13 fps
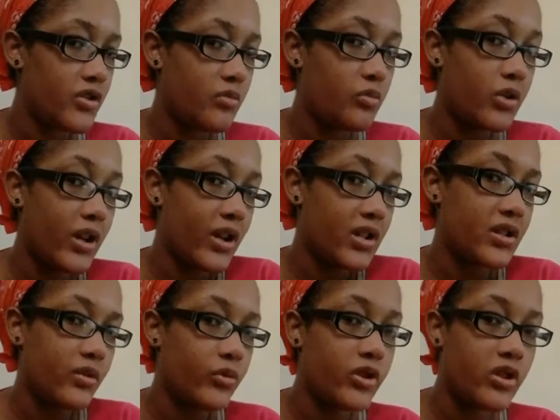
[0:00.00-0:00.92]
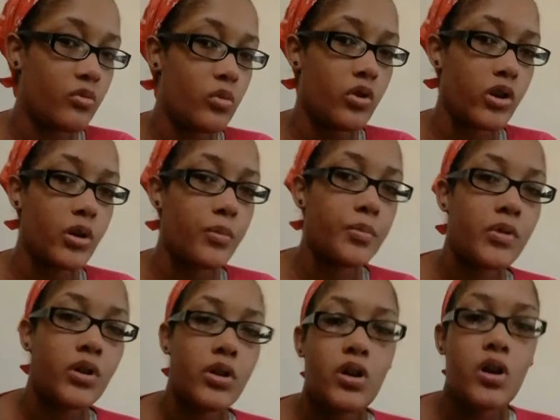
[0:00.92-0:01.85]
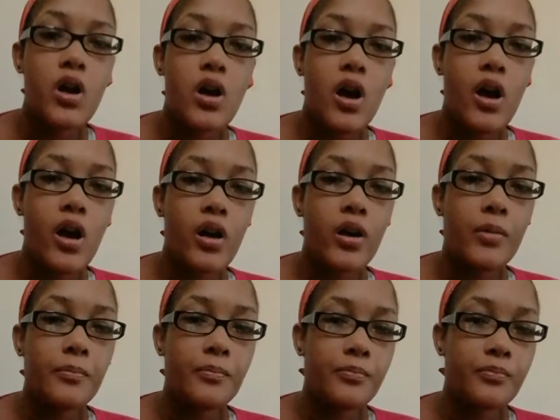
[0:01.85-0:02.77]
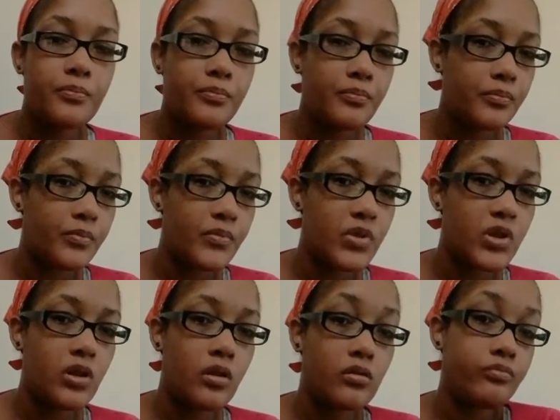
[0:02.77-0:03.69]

Like I said, we just woke up. Um, so,